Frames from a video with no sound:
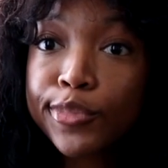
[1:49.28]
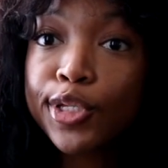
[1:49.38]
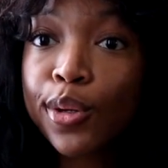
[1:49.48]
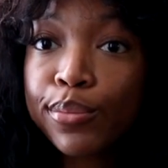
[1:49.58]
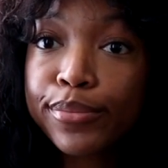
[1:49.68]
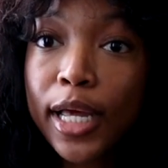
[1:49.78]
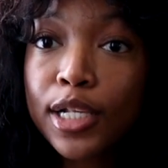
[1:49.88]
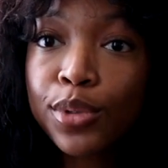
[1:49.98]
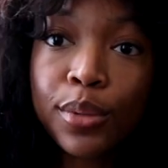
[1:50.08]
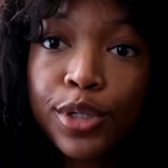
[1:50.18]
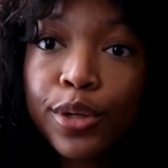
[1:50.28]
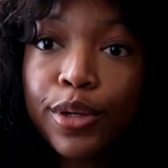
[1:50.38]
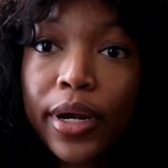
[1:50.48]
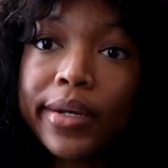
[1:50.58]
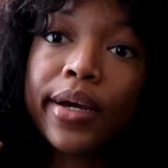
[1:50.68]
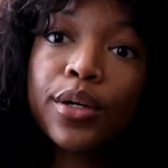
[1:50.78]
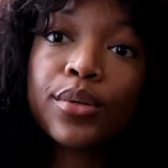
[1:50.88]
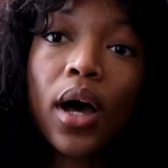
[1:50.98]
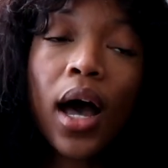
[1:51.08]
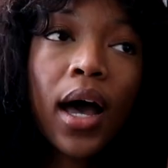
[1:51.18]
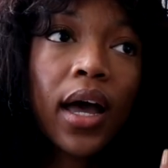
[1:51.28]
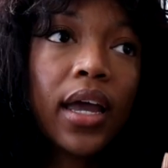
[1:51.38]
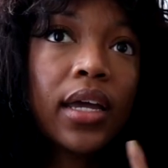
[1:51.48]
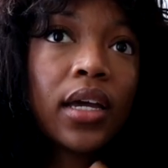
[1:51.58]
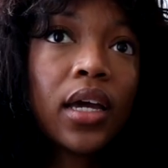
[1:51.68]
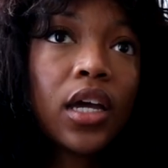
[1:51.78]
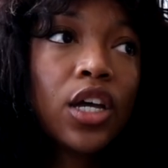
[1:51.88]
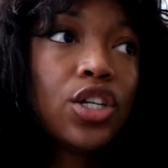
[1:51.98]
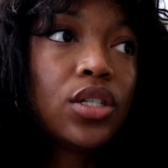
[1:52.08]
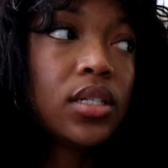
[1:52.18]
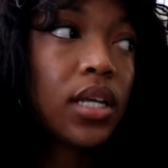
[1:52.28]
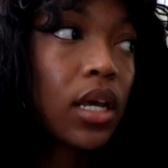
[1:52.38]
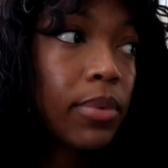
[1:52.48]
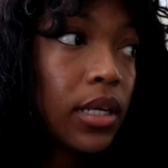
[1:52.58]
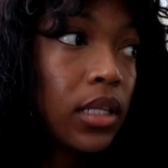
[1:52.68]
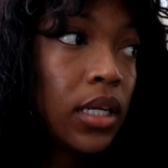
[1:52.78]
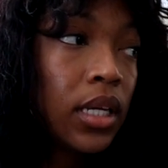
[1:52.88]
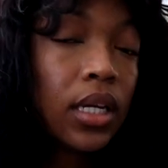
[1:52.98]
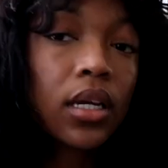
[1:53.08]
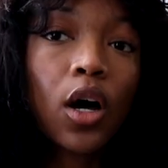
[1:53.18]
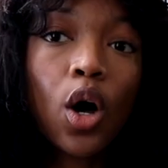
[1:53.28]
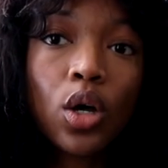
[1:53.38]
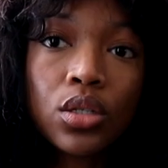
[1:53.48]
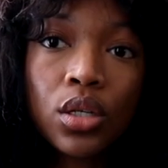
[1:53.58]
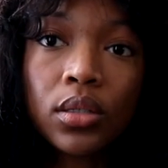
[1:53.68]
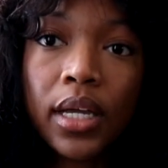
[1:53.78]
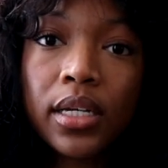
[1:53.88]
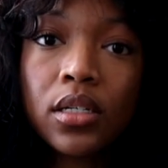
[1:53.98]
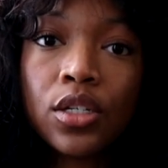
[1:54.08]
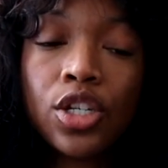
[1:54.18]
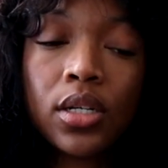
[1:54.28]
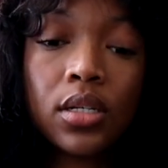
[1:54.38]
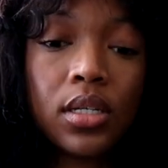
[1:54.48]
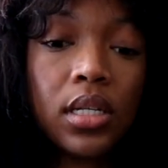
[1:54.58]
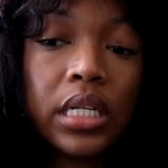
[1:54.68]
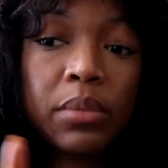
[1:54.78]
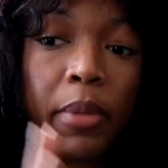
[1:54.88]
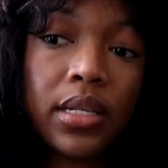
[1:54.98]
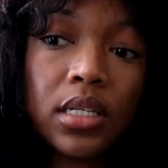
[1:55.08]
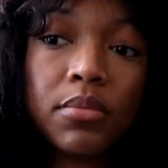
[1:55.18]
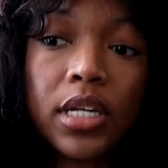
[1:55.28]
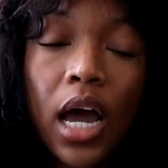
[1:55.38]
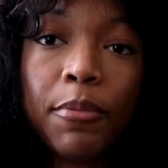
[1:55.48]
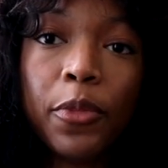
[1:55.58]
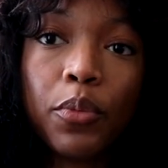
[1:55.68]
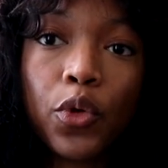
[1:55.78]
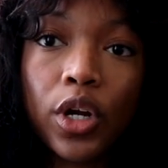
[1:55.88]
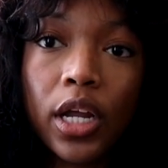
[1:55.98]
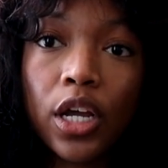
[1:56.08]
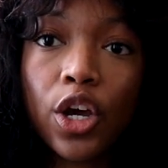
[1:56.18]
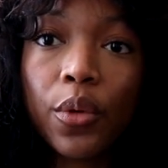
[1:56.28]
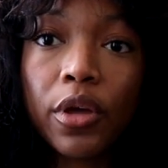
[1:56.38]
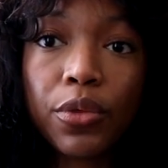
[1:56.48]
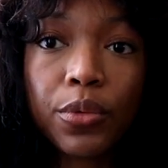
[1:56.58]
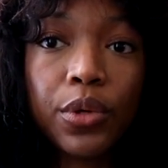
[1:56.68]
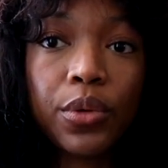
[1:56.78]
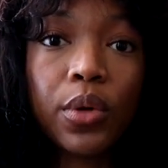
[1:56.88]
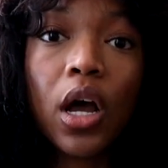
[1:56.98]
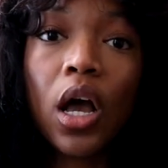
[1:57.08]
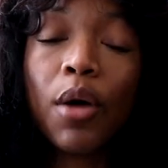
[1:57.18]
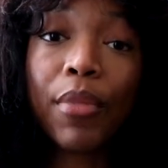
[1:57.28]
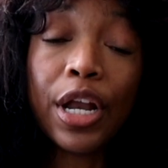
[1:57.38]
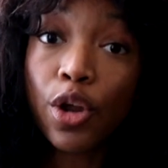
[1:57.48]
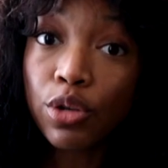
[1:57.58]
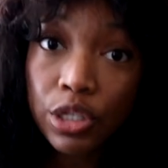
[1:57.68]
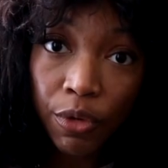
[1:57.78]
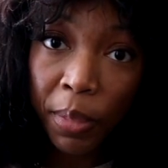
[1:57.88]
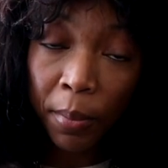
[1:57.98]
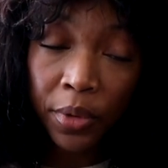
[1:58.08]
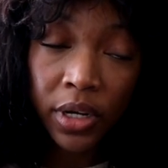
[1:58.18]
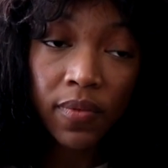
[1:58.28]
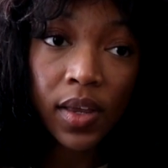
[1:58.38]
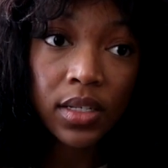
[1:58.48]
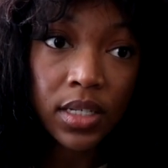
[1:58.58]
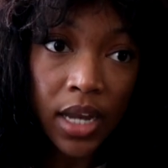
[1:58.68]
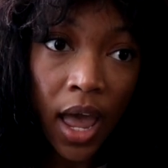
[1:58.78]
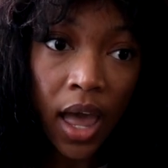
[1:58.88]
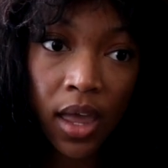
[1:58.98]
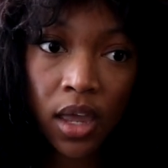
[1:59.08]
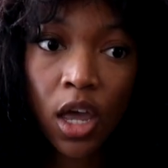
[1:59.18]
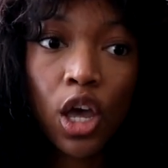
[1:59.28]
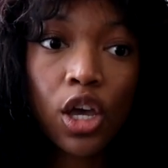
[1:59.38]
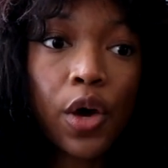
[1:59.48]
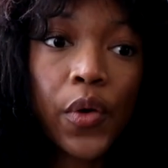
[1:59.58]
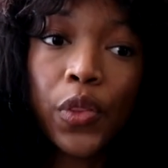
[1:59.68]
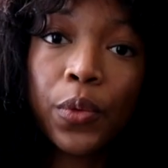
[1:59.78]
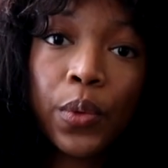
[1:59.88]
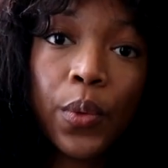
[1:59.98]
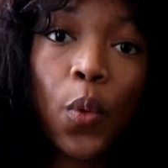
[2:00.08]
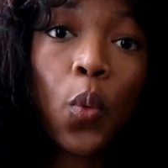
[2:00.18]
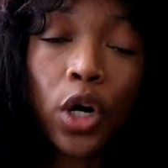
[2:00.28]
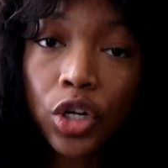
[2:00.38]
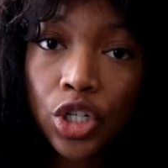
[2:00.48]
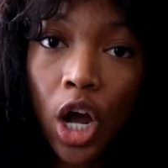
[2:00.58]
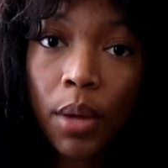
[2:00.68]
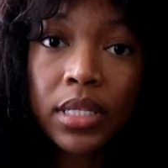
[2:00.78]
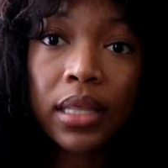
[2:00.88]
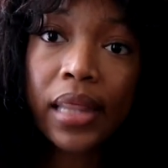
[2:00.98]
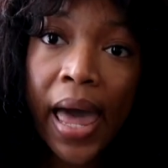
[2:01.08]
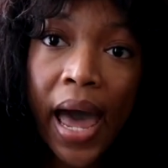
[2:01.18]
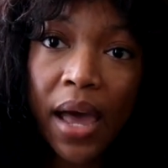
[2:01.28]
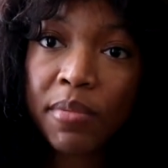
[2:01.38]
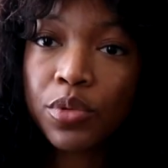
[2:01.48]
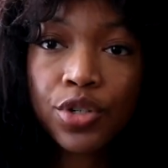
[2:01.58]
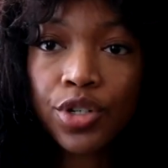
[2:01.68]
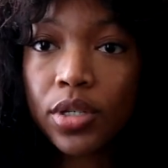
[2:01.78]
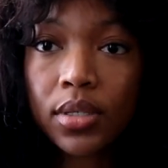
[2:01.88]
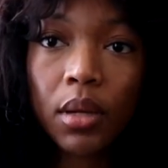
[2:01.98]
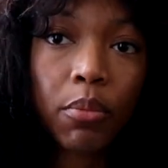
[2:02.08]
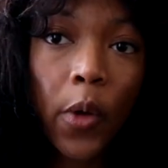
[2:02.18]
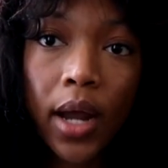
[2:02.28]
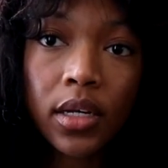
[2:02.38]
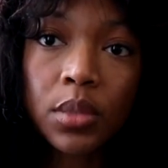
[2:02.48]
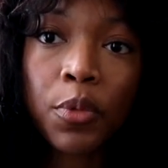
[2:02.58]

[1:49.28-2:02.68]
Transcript: So that's what I'm doing right now. I typically also like to just spend some time in the morning going through my notes from the previous day, going through workshops and labs, which are just like practice